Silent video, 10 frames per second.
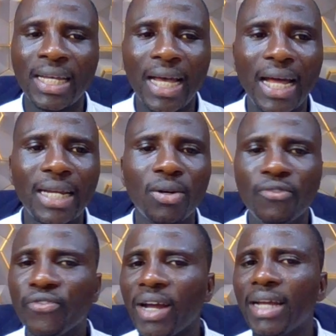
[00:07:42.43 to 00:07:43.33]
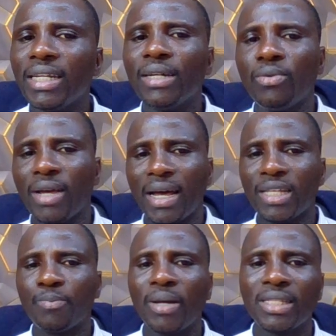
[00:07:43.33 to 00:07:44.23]
And on Friday, we are
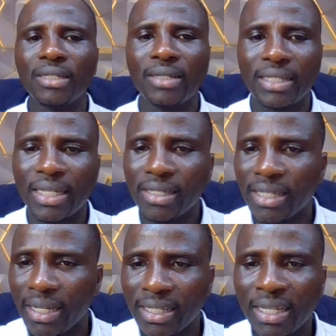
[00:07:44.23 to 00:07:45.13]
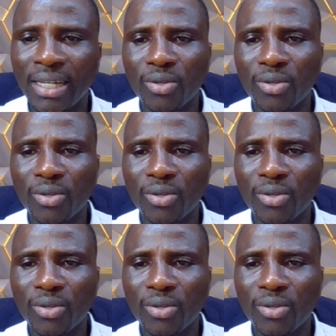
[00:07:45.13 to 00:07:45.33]
expecting retail sales.